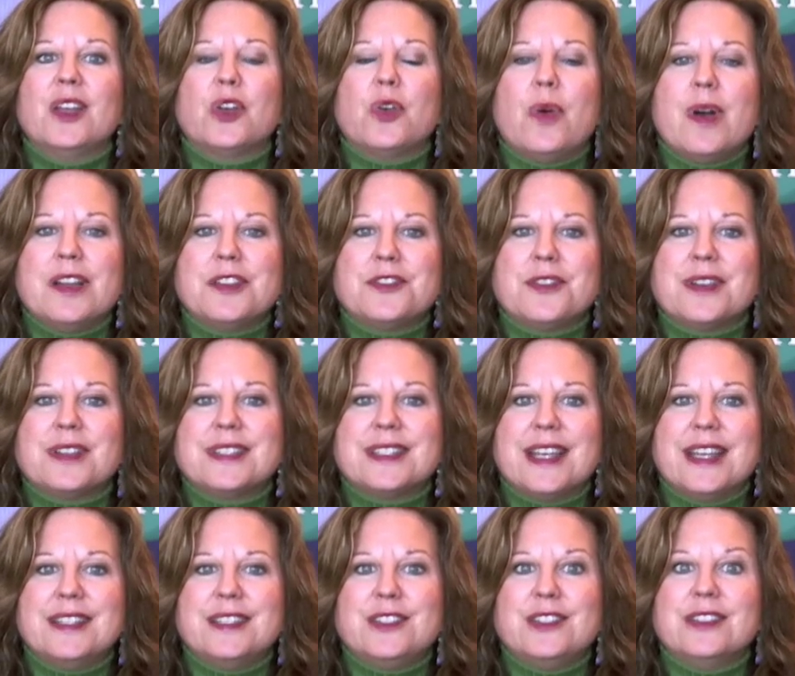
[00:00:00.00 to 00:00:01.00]
Go onto our
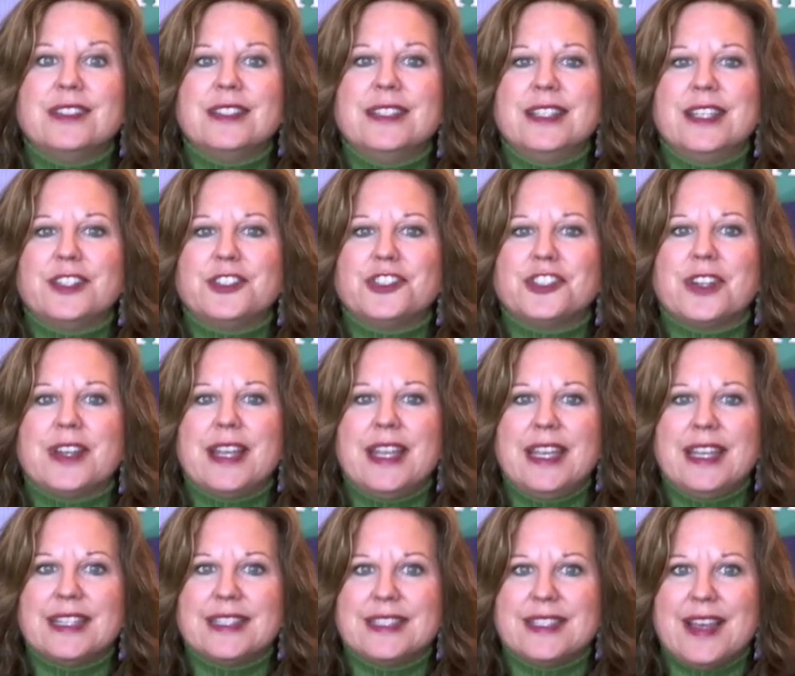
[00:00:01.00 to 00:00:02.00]
site so you can get your
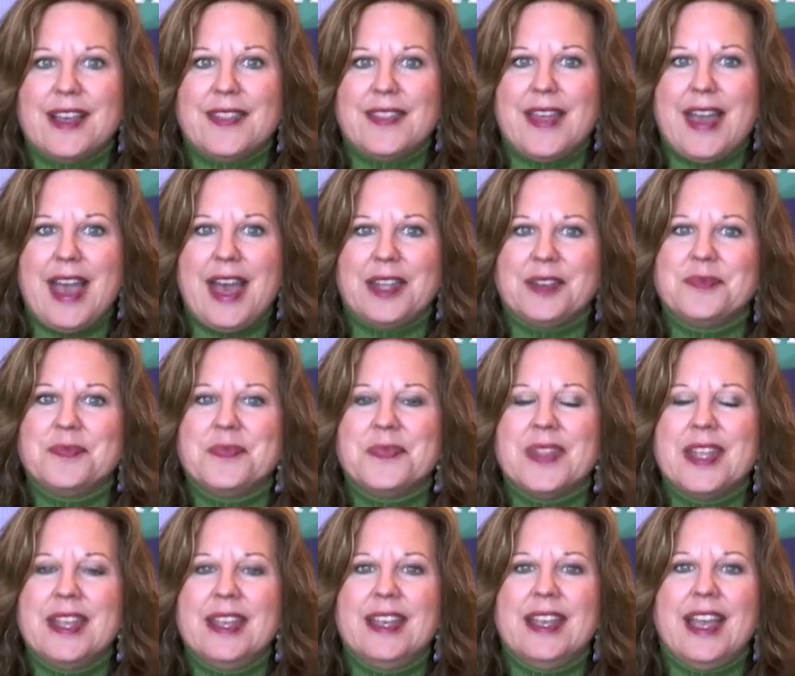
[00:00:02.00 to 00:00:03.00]
hands on that
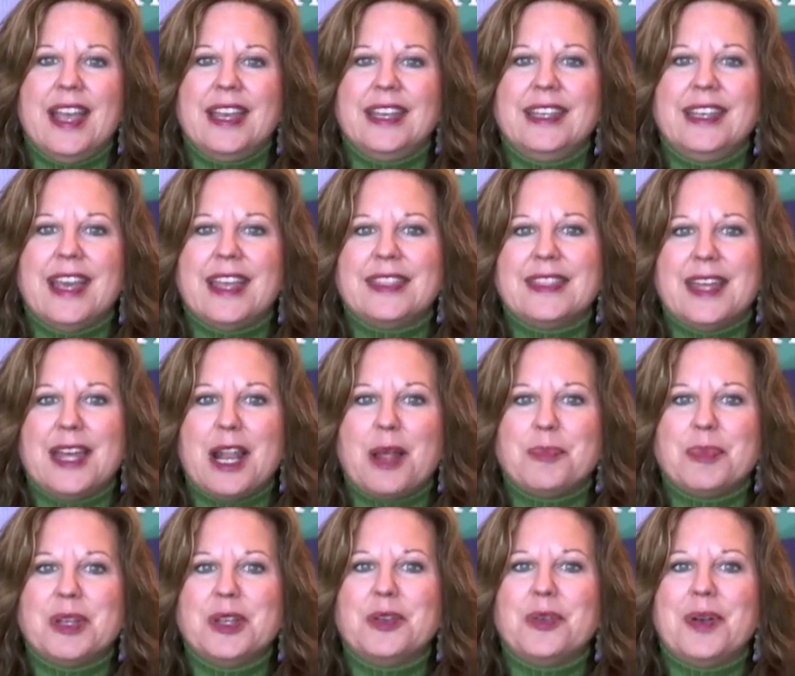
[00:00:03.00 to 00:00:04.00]
and get that
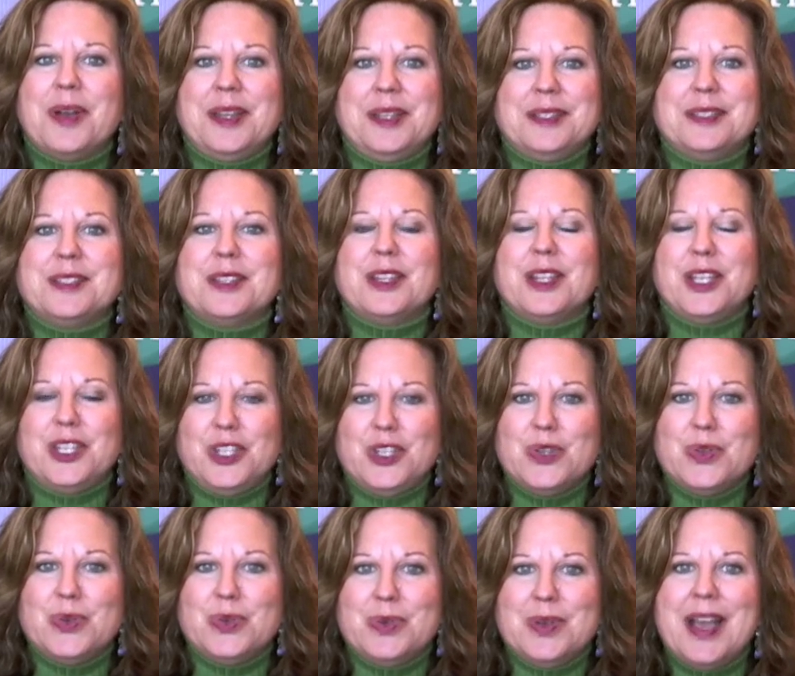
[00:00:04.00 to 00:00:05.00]
up and going so that
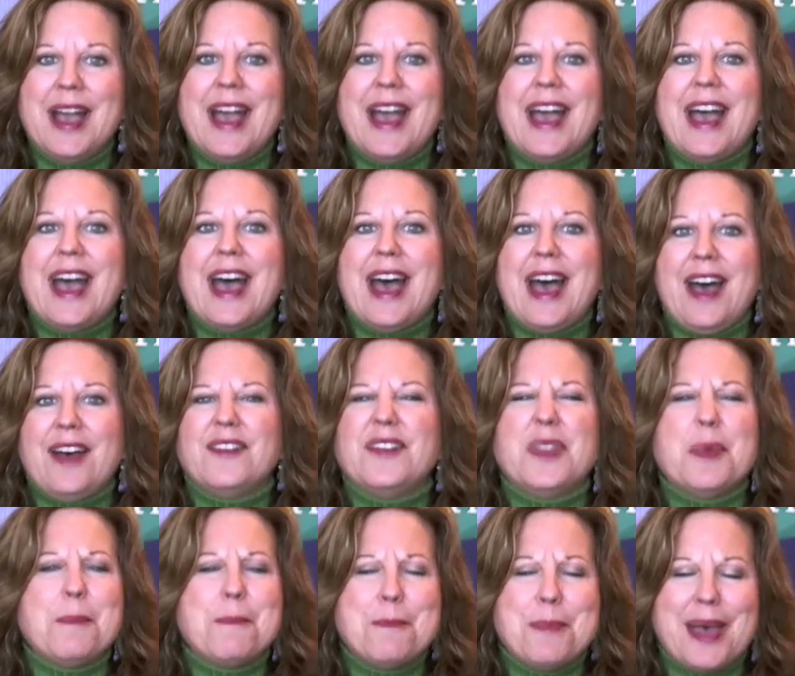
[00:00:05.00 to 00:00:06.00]
you
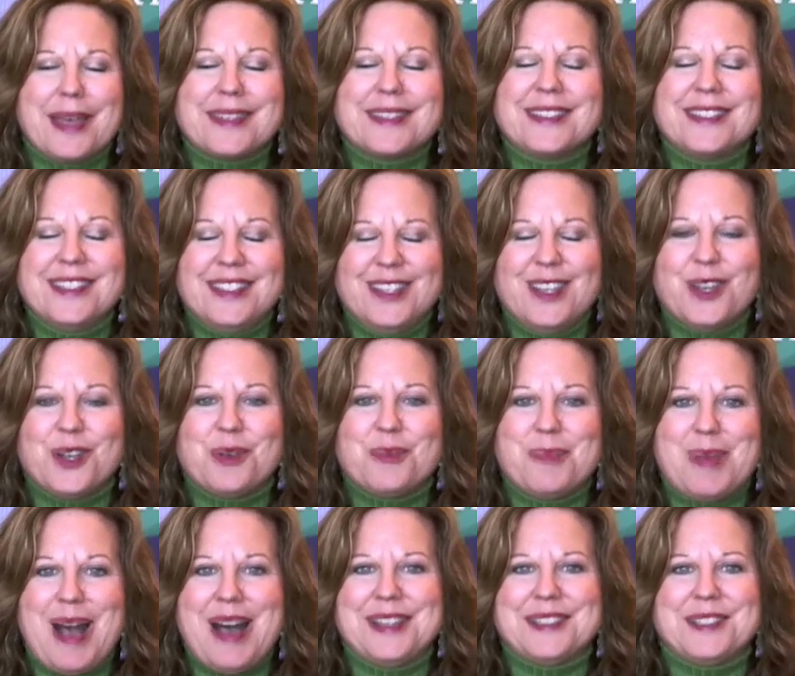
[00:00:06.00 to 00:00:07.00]
have the best year
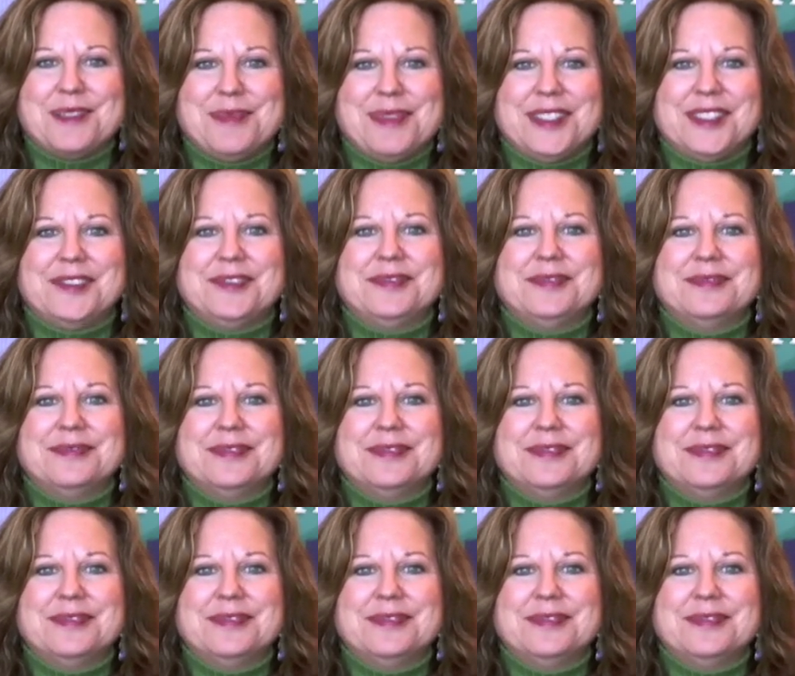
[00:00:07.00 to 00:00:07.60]
possible.